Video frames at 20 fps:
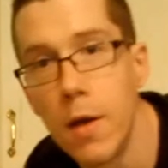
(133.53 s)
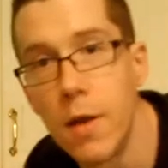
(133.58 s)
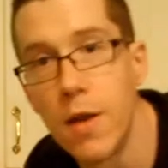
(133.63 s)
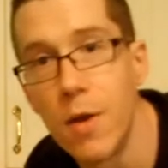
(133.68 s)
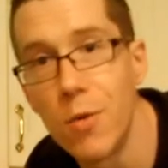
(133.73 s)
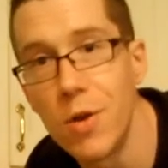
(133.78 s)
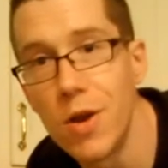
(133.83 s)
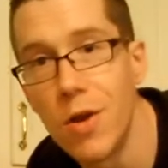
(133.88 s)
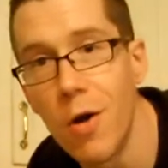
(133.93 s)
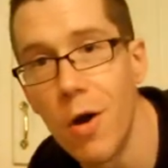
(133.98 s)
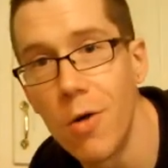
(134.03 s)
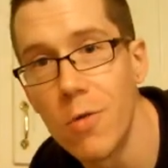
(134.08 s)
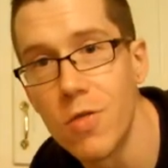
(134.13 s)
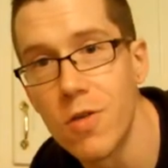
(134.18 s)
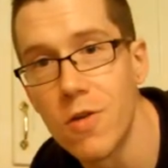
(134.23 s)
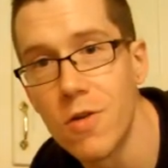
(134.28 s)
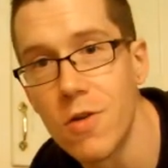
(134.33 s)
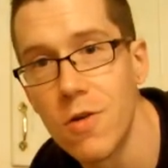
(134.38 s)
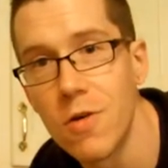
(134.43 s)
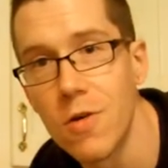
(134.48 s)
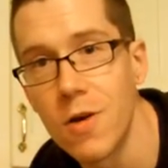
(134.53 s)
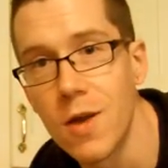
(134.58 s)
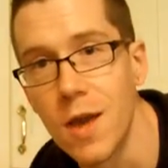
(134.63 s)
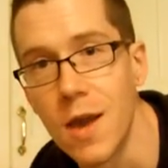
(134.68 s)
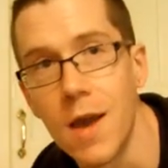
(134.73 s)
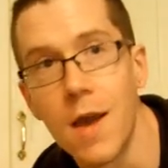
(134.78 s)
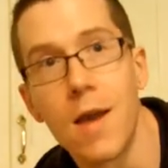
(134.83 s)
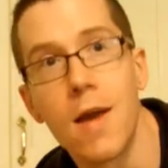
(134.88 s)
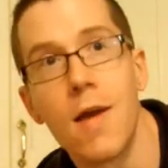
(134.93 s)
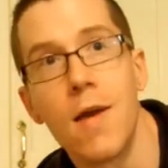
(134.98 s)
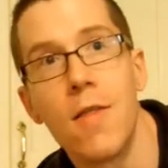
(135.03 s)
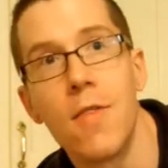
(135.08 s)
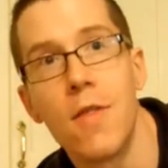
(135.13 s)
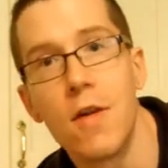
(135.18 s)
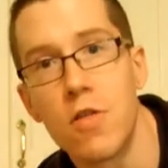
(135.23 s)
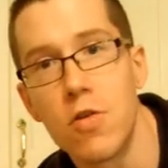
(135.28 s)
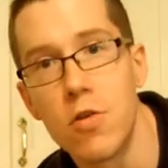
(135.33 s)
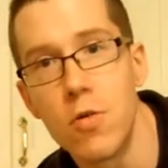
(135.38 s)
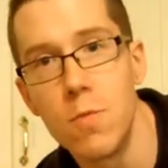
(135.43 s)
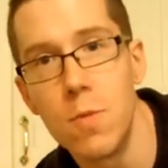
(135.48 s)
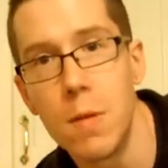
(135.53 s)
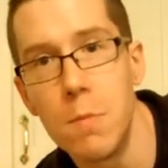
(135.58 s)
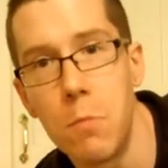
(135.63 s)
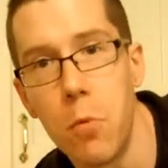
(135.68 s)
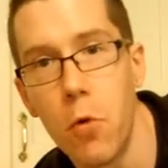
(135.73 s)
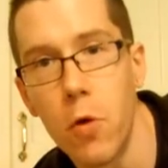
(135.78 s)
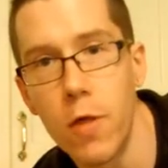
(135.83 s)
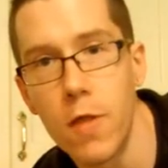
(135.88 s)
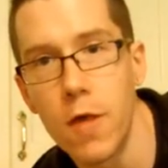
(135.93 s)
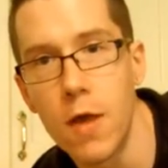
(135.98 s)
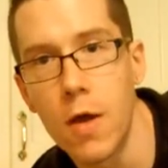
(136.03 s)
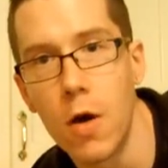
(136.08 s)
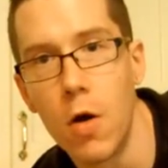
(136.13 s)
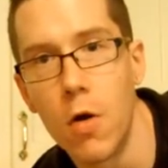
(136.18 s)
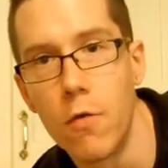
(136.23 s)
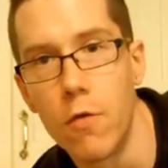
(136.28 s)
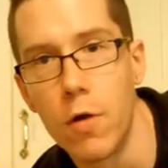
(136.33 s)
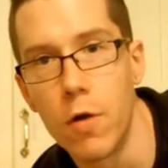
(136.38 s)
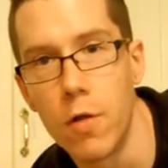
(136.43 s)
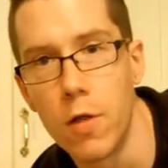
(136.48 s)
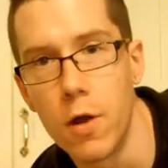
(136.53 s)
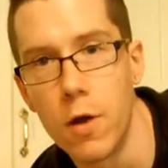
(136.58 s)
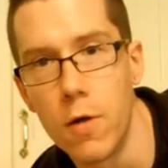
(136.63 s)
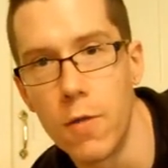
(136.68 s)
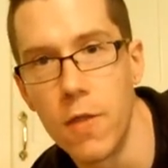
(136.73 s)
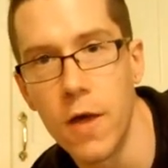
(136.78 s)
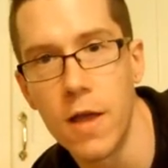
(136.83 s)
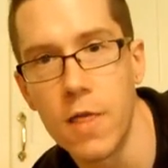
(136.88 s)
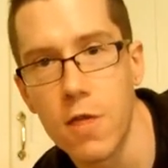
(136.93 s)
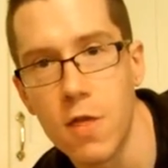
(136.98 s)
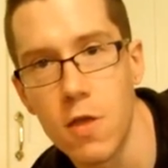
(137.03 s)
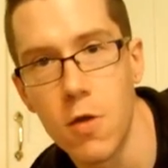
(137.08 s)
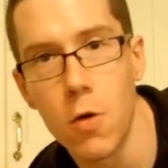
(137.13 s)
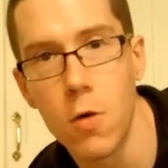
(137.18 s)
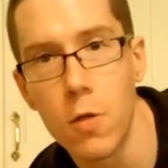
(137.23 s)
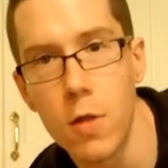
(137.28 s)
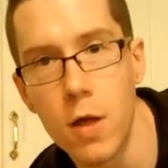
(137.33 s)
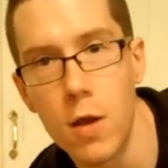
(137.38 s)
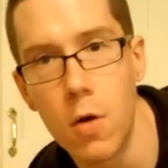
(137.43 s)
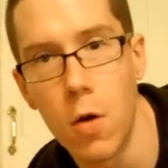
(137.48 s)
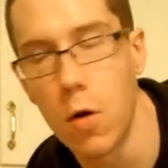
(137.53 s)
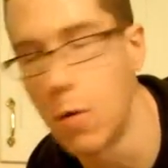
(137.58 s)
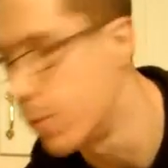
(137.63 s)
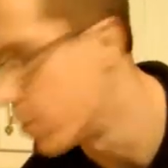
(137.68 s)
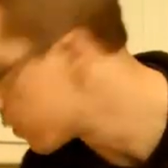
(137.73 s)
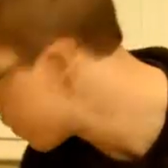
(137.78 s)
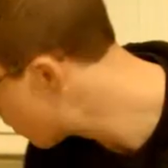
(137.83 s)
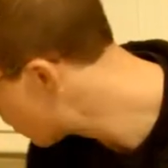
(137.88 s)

Now when your oats are cooking, they should be boiling over a little. That's totally normal.